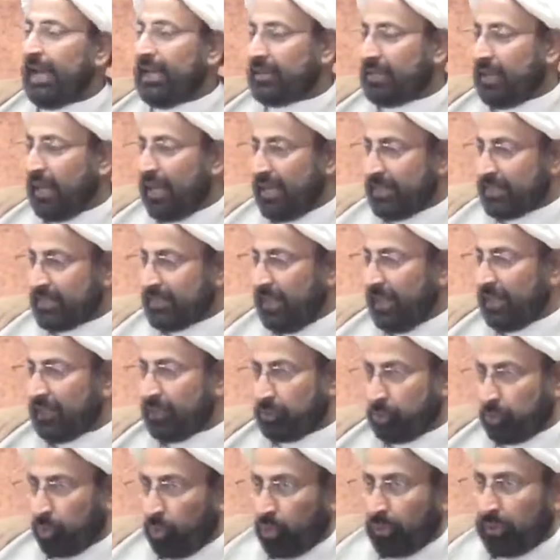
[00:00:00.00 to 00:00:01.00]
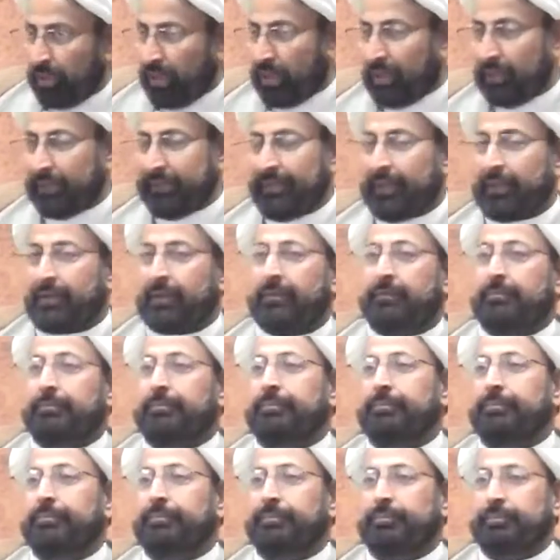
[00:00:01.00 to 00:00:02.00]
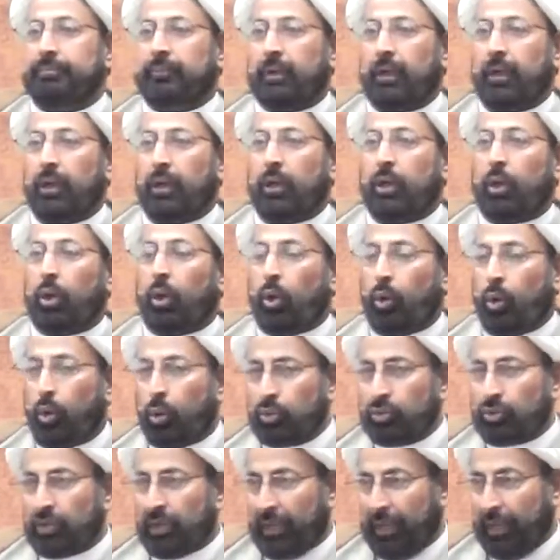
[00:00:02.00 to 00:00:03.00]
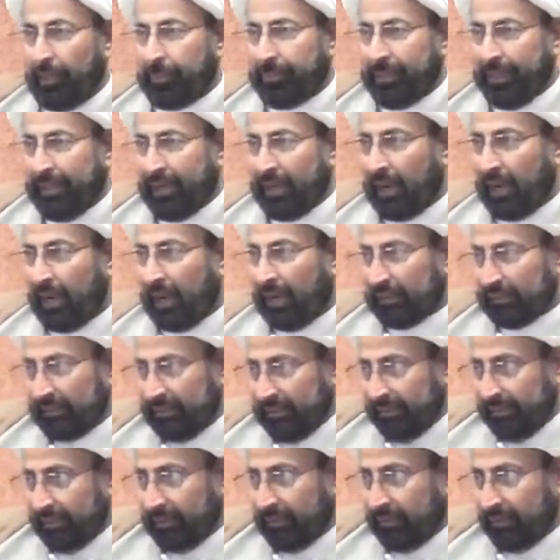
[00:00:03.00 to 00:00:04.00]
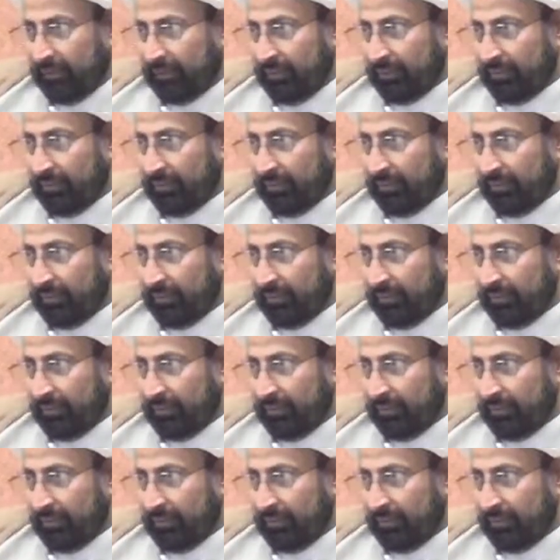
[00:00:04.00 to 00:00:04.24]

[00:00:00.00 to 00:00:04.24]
as I told earlier, Hujr ibn Adi,